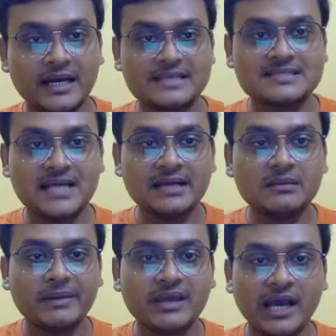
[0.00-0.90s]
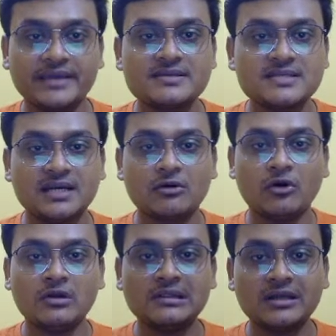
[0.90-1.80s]
I shut my eyes and
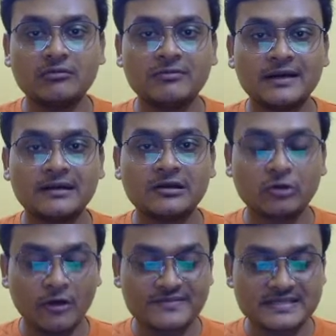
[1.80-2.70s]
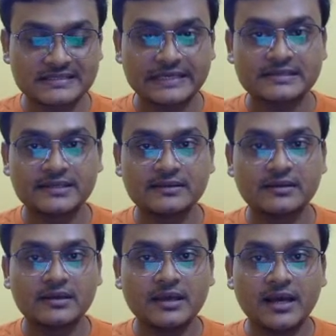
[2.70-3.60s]
all the world drops dead.
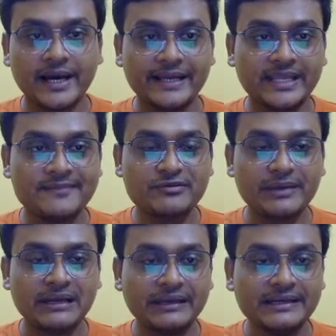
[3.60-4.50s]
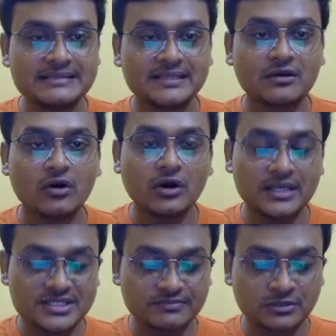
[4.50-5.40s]
I lift my lids and
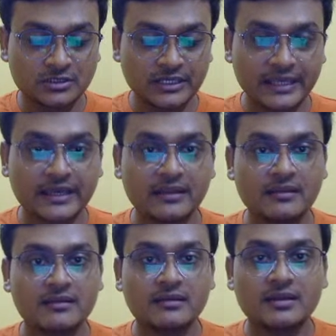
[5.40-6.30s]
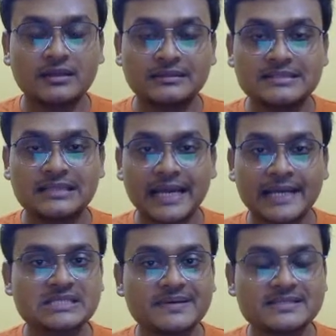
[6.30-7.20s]
all is born again. These
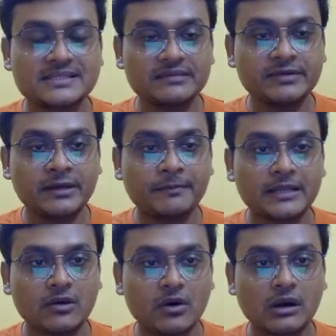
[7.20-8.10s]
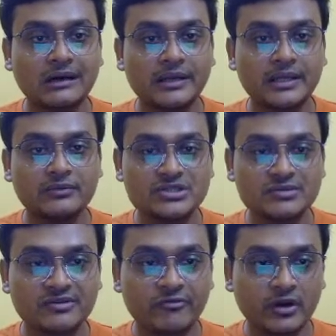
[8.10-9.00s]
lines by Sylvia Plath occur in which
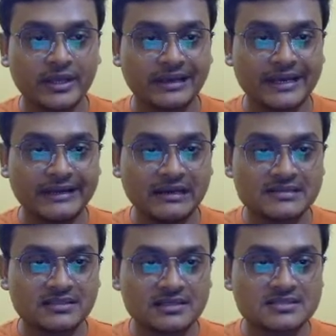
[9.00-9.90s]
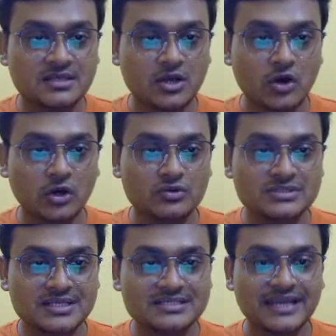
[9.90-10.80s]
of the following? Lady Lazarus,
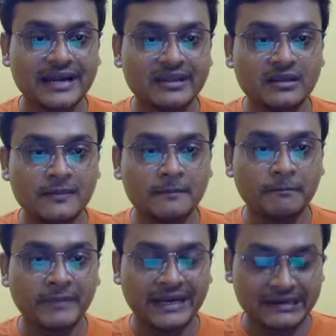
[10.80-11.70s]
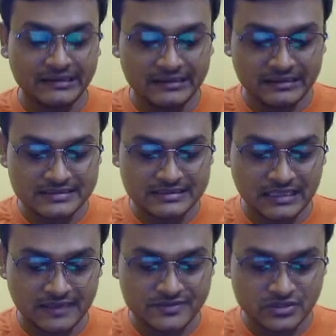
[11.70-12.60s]
Colossus Daddy, Mad Girl's
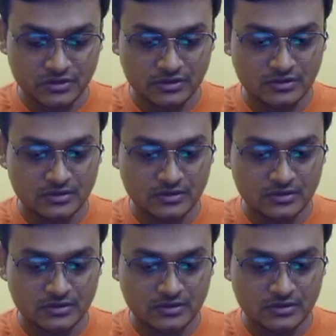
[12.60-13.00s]
Love Song.